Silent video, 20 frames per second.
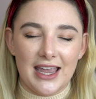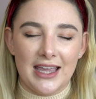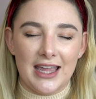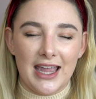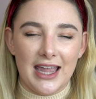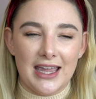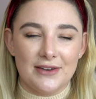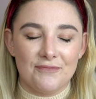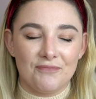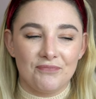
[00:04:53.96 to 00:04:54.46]
It,
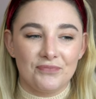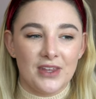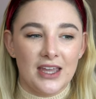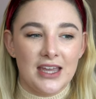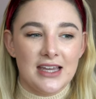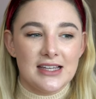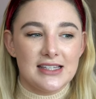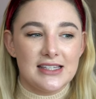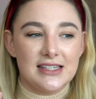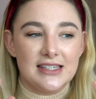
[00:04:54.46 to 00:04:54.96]
it
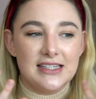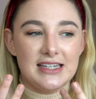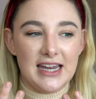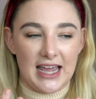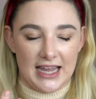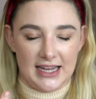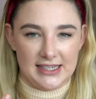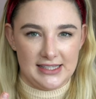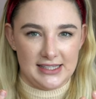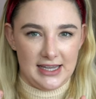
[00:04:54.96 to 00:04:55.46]

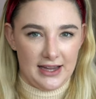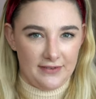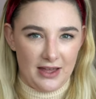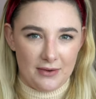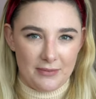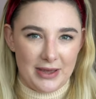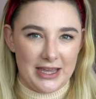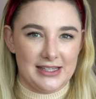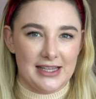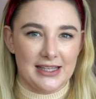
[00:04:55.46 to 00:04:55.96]
sticks, if
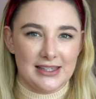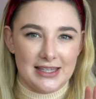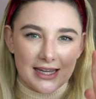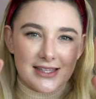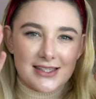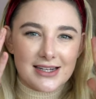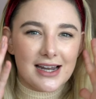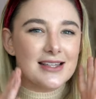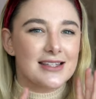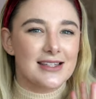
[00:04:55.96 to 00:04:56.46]
that makes sense. Like,
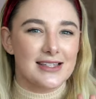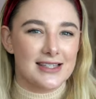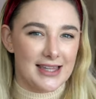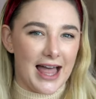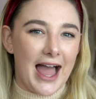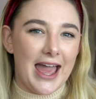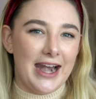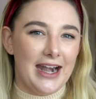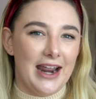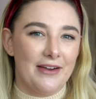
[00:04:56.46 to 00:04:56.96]
it's not
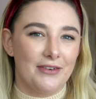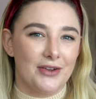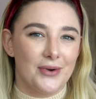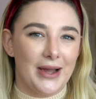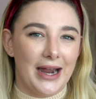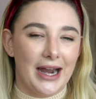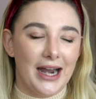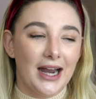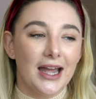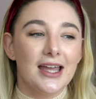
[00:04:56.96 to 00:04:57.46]
sliding
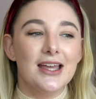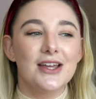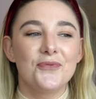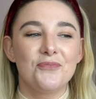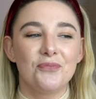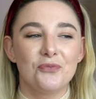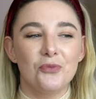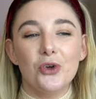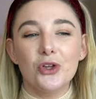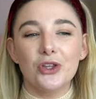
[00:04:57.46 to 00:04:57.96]
everywhere.
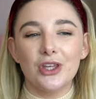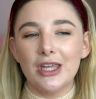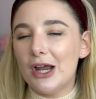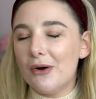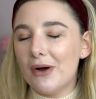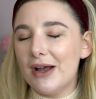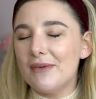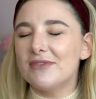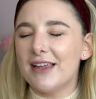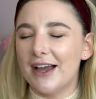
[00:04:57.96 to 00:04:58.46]
Well, you know
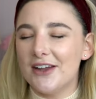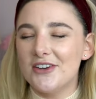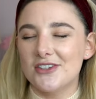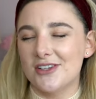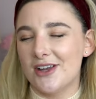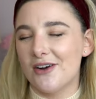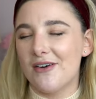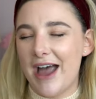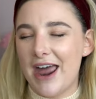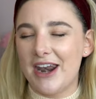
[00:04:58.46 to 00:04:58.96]
what? I'll
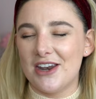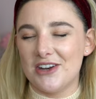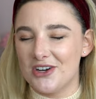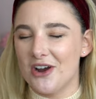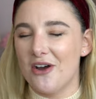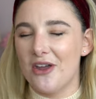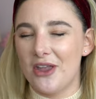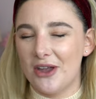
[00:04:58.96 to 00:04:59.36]
just go ahead and show